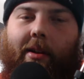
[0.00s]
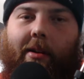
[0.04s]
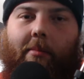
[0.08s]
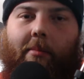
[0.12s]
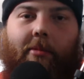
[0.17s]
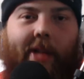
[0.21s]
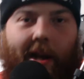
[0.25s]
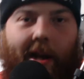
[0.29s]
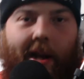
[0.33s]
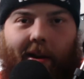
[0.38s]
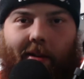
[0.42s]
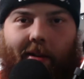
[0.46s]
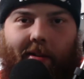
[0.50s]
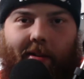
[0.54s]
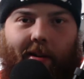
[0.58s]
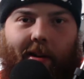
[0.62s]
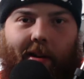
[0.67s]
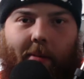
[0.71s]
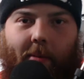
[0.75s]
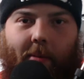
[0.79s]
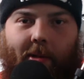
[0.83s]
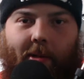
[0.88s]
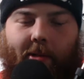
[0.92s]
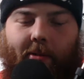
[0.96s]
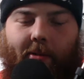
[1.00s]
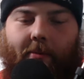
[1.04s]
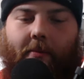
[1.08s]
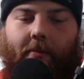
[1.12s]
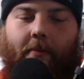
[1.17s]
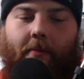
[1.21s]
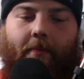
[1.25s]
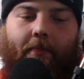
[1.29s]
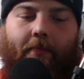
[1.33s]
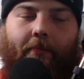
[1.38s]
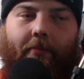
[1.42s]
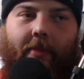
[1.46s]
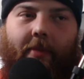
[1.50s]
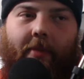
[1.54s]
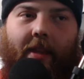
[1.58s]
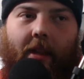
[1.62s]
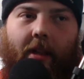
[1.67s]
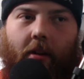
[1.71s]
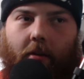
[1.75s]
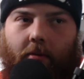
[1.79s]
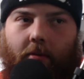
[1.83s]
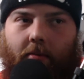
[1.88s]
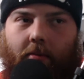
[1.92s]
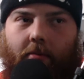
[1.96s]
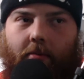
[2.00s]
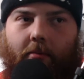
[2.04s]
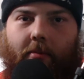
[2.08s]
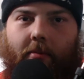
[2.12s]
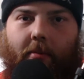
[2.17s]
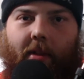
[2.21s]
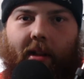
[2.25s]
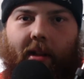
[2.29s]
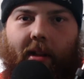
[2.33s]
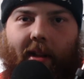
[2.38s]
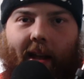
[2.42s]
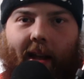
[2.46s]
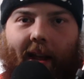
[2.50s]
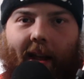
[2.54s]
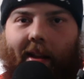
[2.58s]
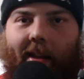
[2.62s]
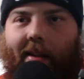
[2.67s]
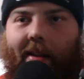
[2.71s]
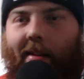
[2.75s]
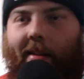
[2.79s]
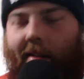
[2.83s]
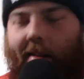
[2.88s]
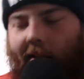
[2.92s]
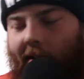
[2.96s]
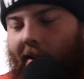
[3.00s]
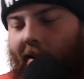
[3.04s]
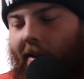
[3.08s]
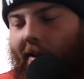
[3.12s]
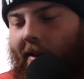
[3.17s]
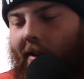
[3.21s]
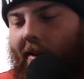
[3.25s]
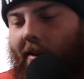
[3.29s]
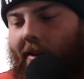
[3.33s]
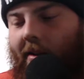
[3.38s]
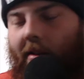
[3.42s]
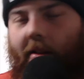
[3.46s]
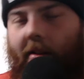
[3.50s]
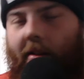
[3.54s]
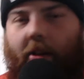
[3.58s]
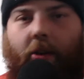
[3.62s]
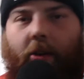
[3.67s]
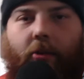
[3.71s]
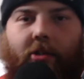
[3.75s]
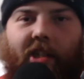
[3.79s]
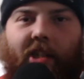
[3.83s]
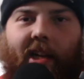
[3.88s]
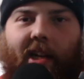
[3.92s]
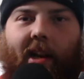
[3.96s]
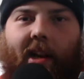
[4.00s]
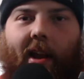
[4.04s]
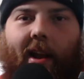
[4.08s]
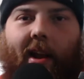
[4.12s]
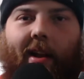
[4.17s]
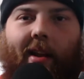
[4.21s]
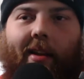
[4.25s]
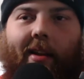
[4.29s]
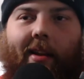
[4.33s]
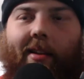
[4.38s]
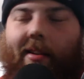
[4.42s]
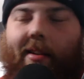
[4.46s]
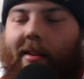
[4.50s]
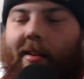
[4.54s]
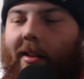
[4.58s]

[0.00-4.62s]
Shout out to Nick Mitchell, you know, the daddy, the OG daddy.